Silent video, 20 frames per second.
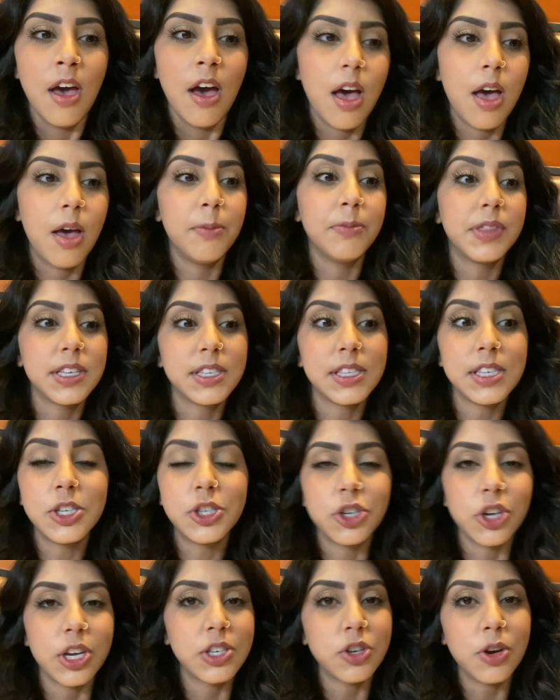Um, this
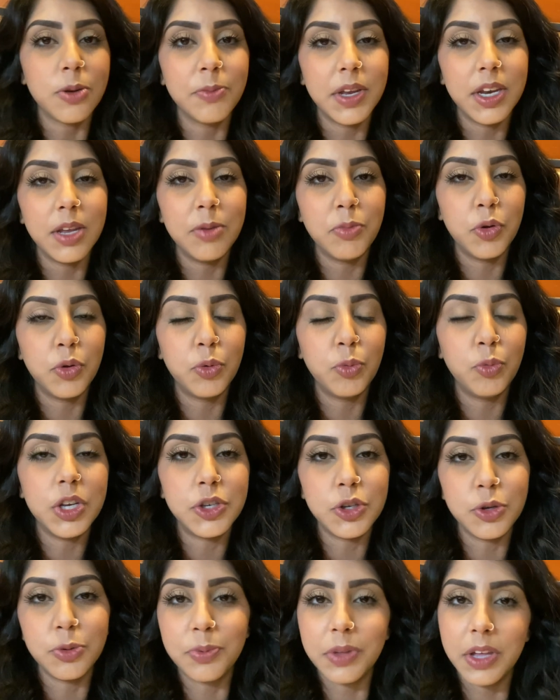is just our mini moon. We
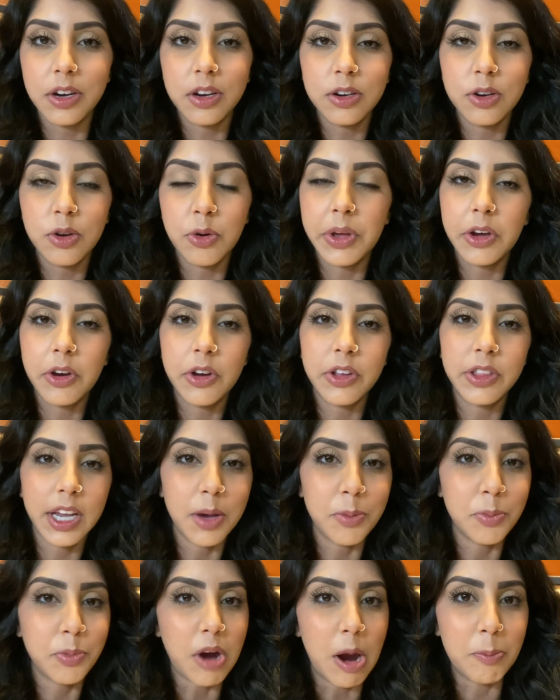do plan on going on like
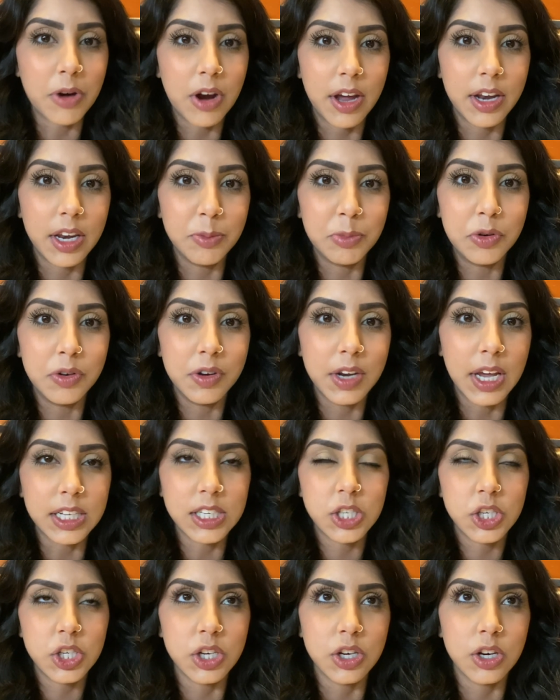a proper honeymoon
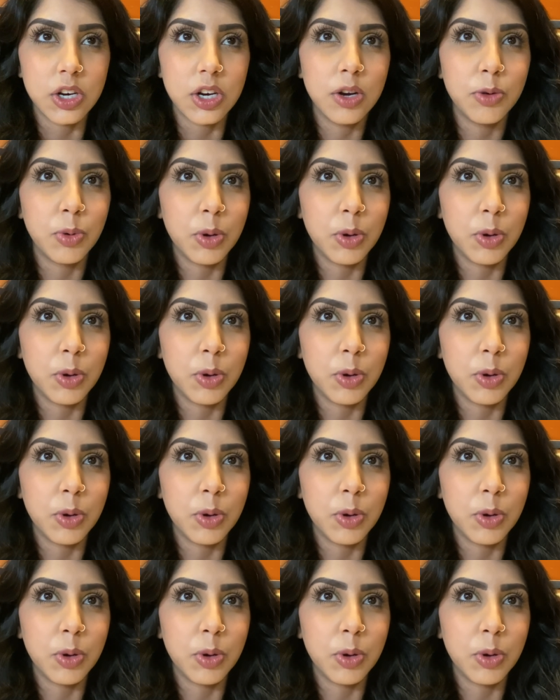next year.